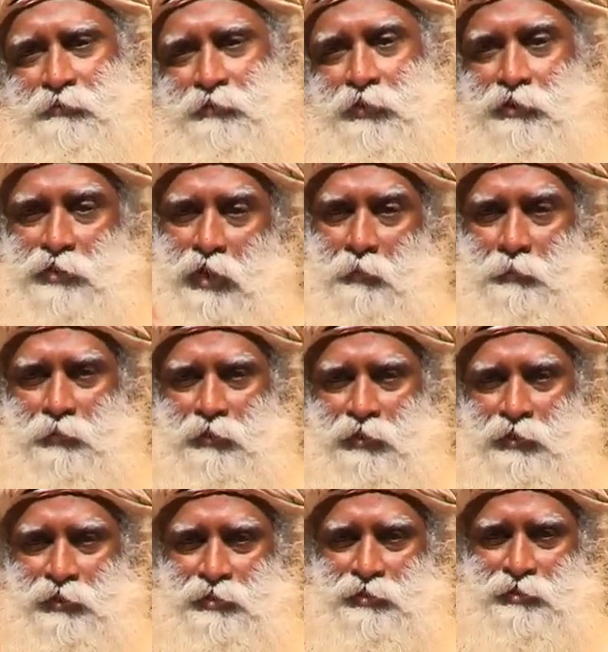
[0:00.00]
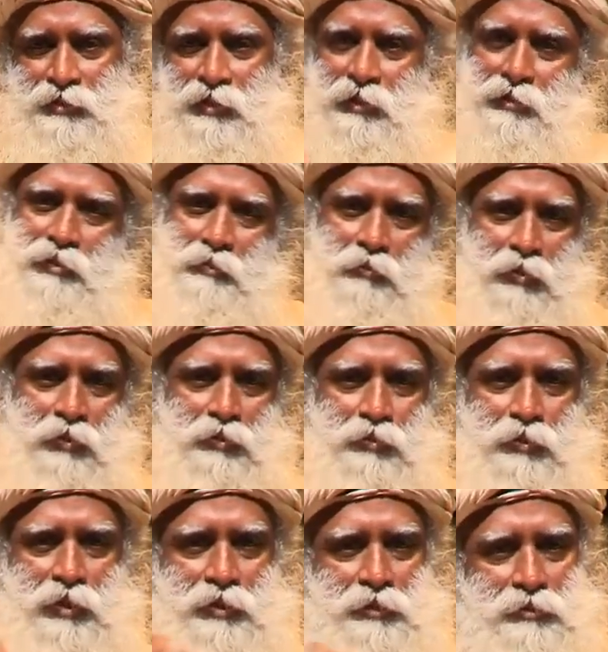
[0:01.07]
the sharper it is, the more you
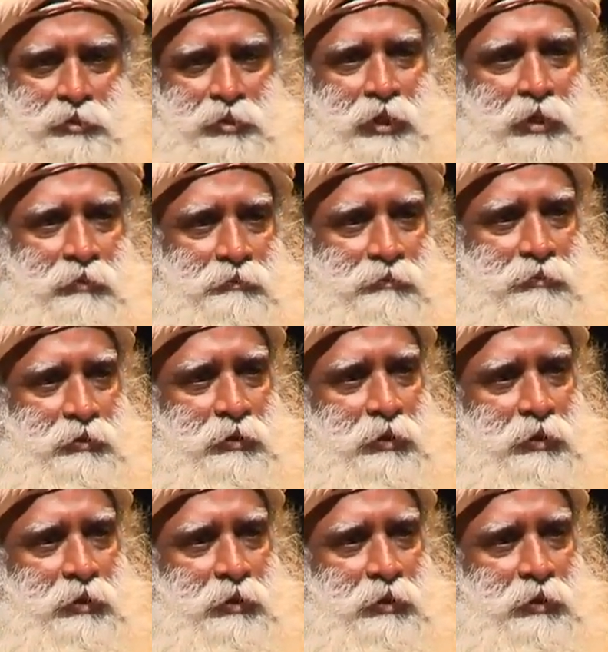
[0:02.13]
cut yourself.